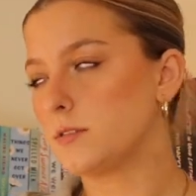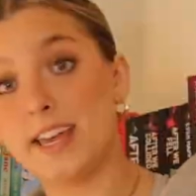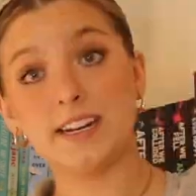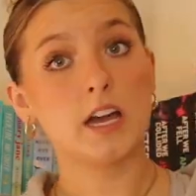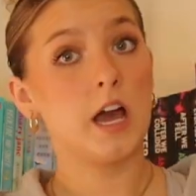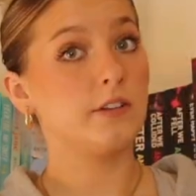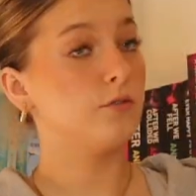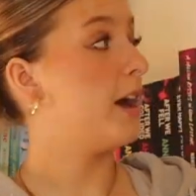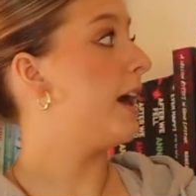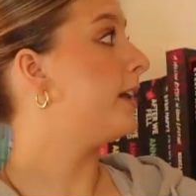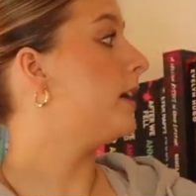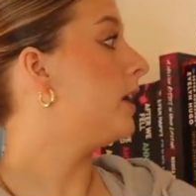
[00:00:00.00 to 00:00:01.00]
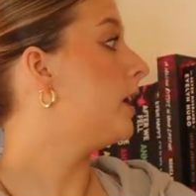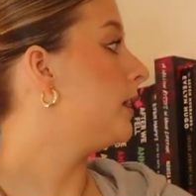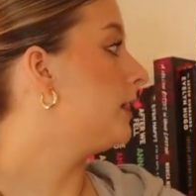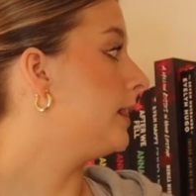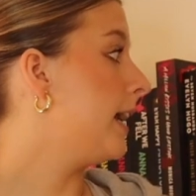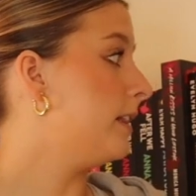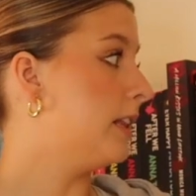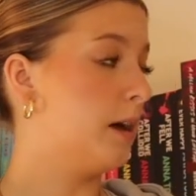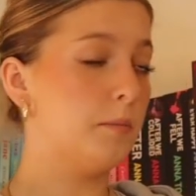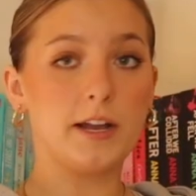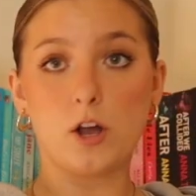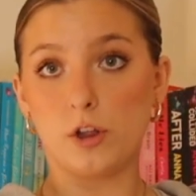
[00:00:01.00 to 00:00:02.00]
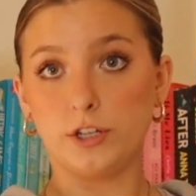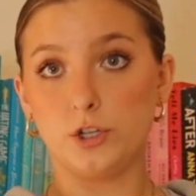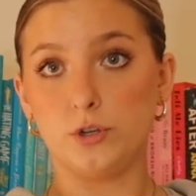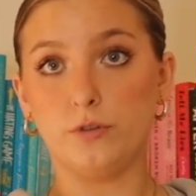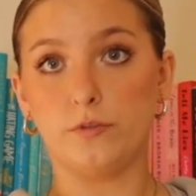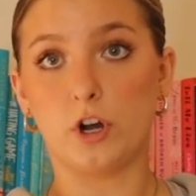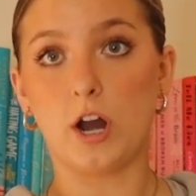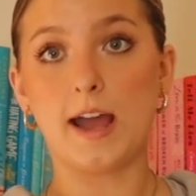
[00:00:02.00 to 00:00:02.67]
Then I read Layla by Colleen Hoover.